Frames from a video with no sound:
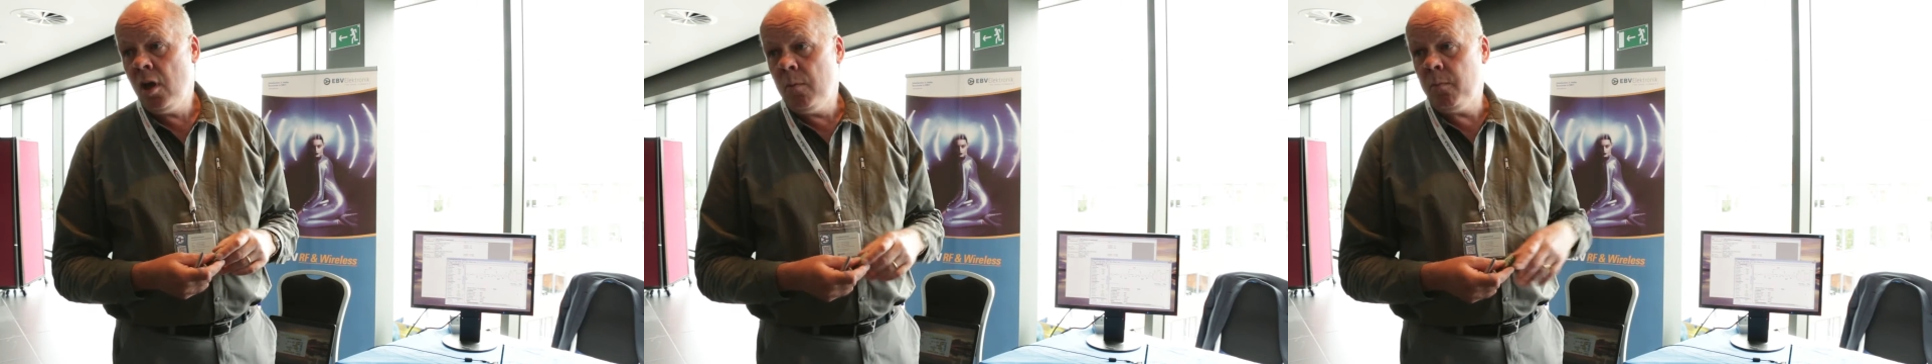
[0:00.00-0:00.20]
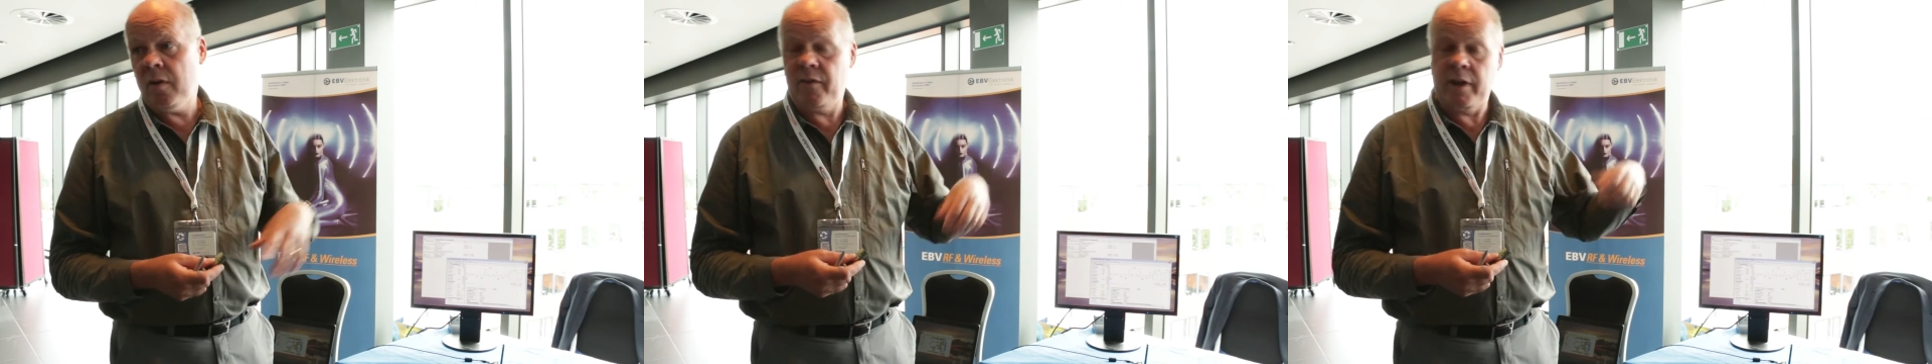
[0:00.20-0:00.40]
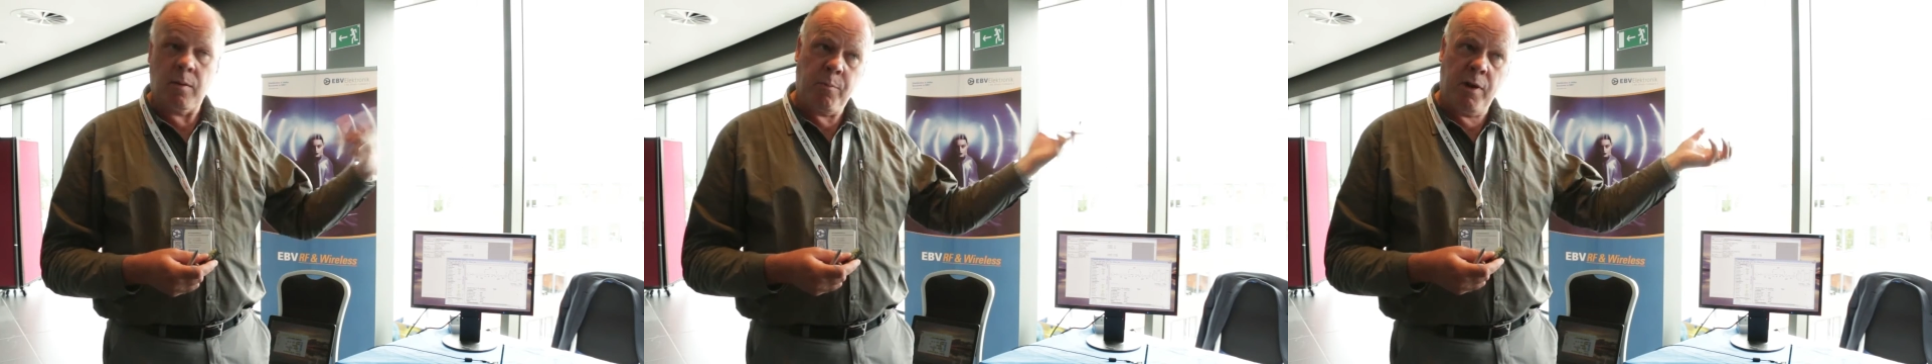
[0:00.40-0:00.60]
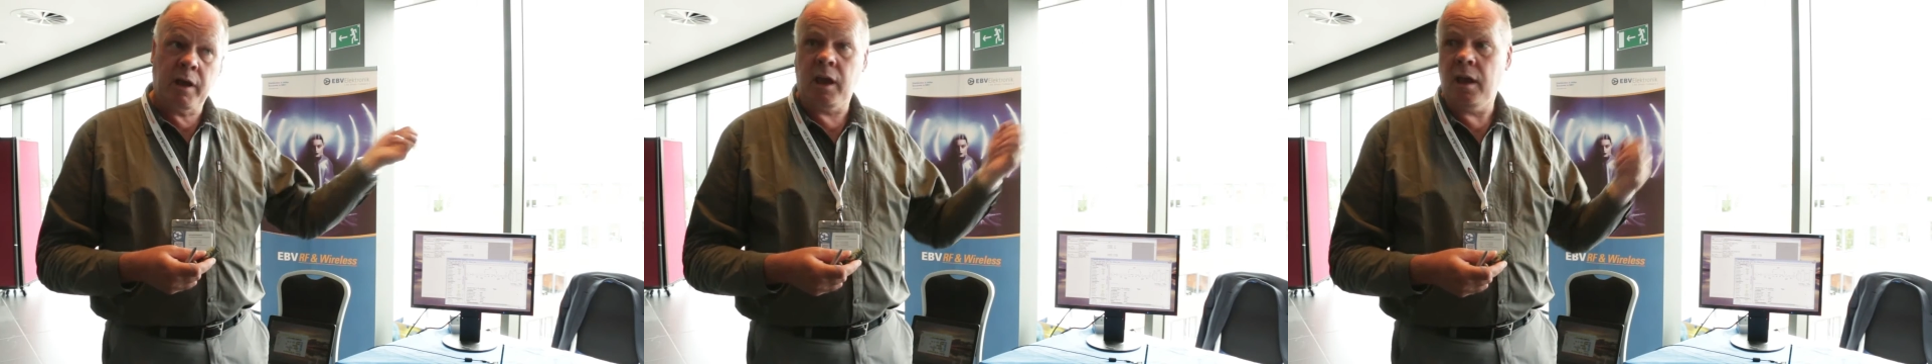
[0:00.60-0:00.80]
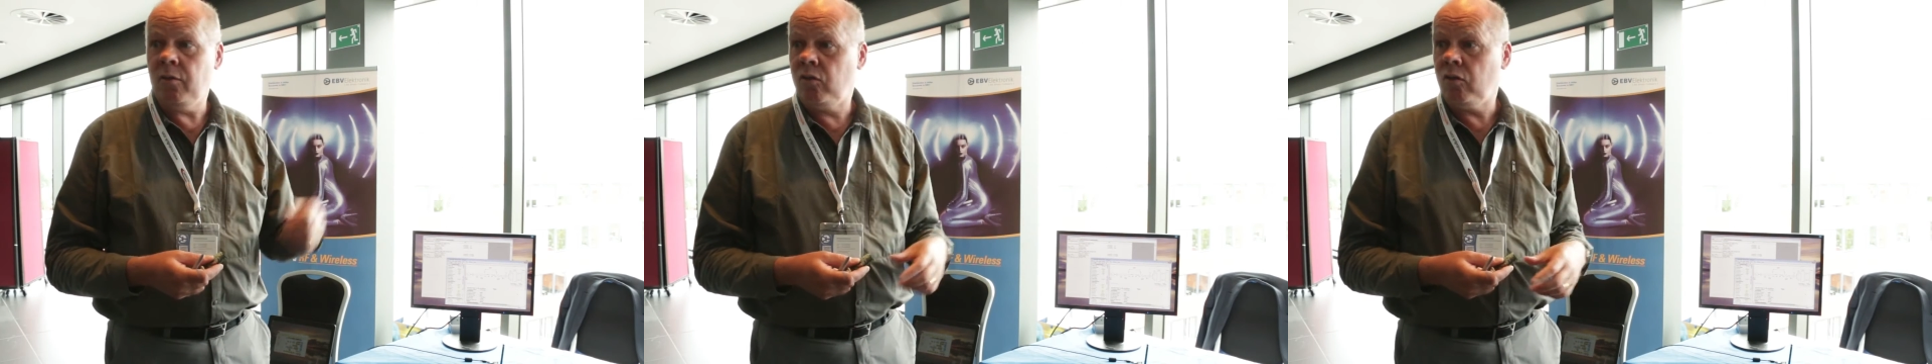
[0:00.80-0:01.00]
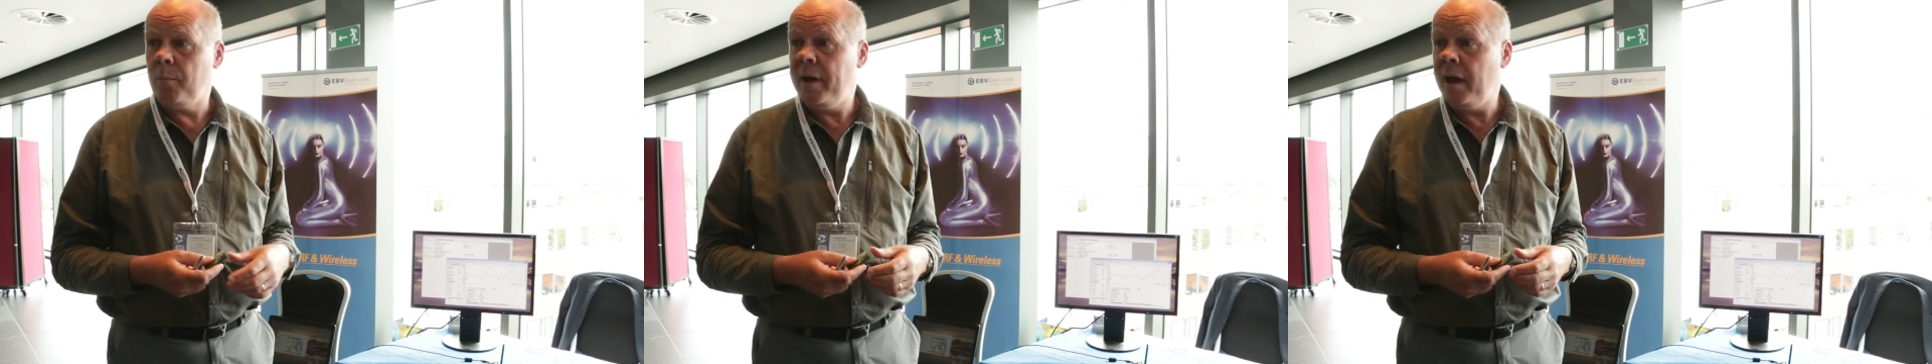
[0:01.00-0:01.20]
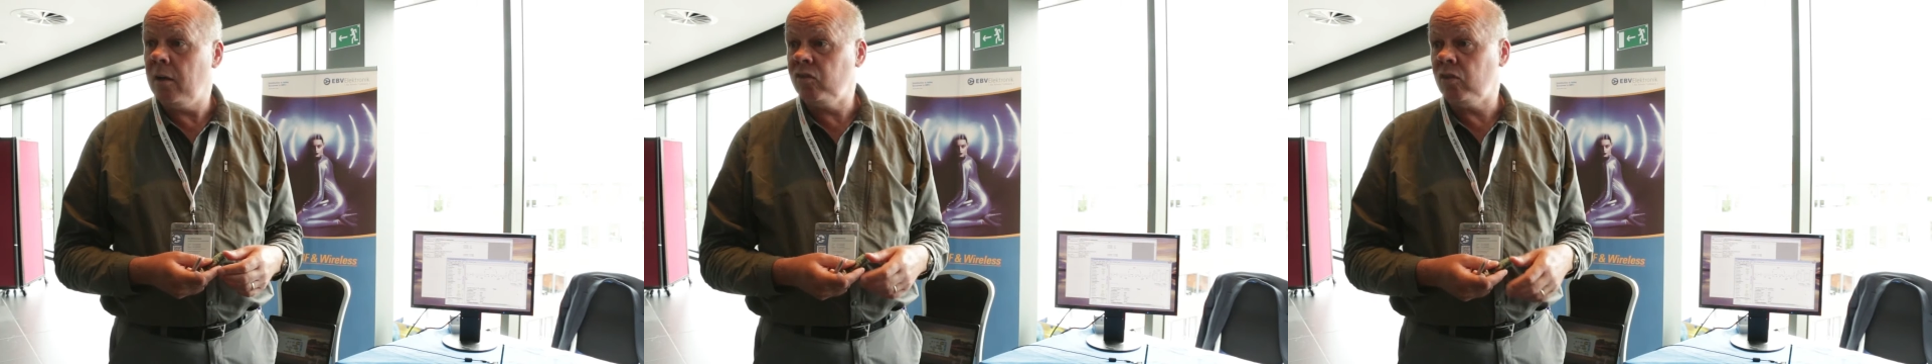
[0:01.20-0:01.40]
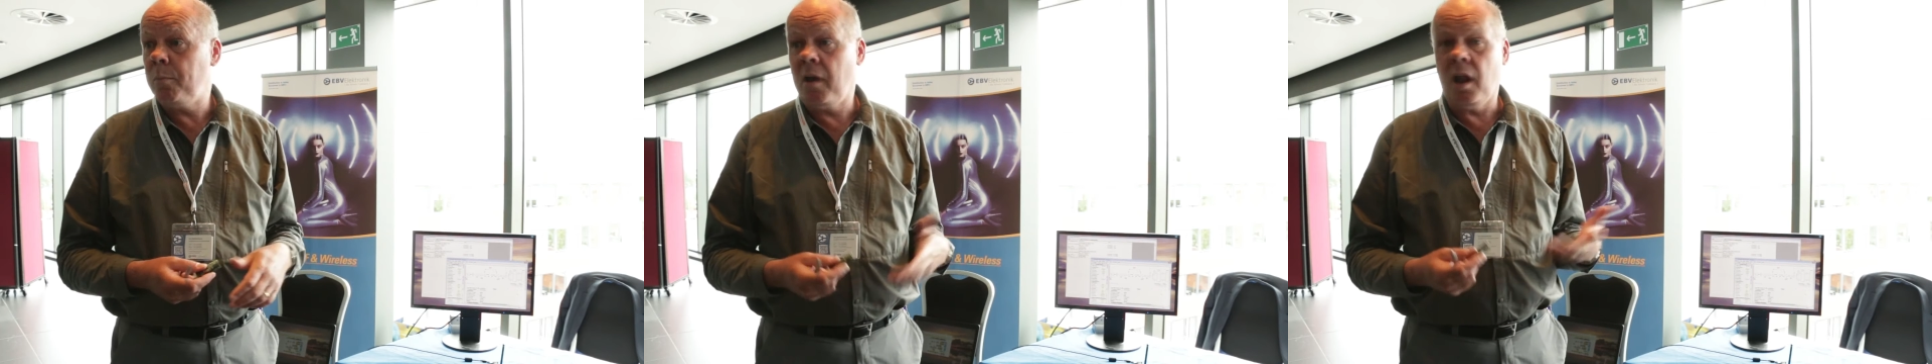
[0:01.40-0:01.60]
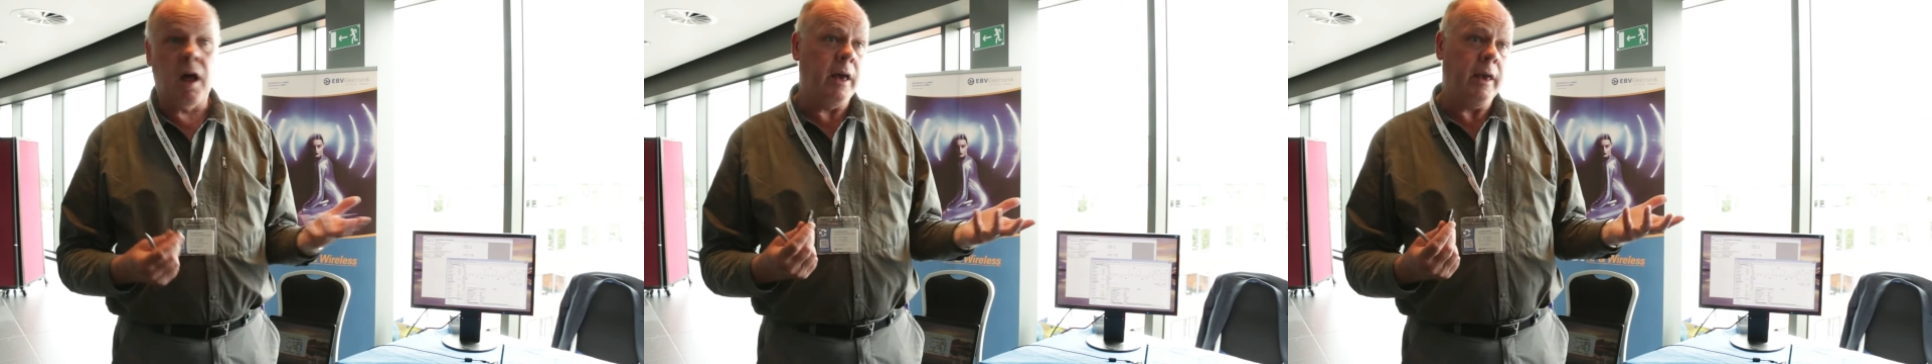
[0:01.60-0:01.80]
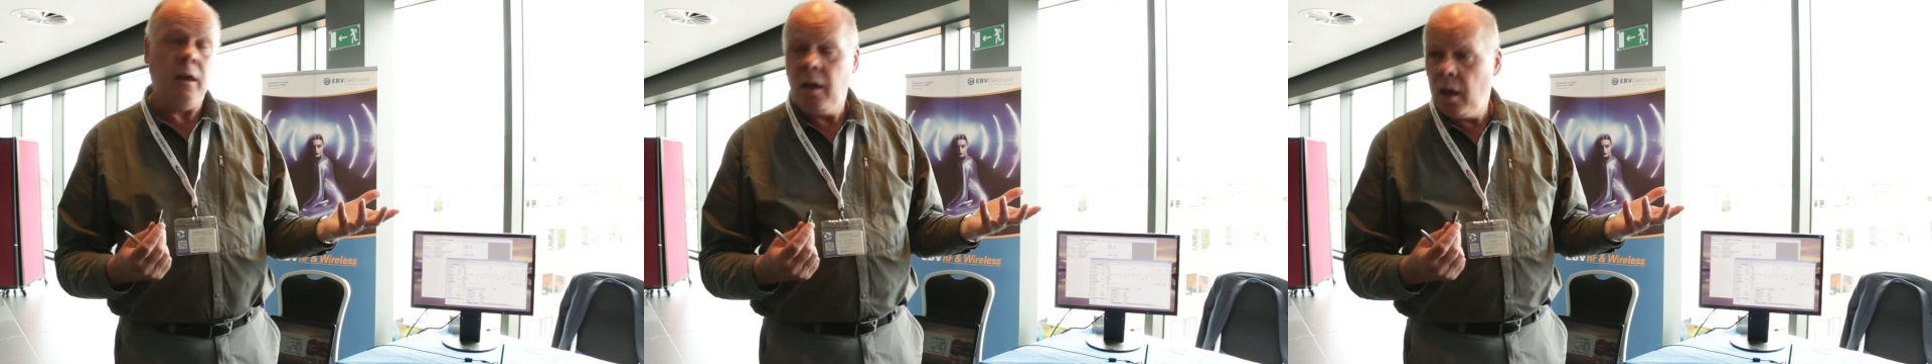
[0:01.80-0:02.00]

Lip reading: If I can plug it into a power supply,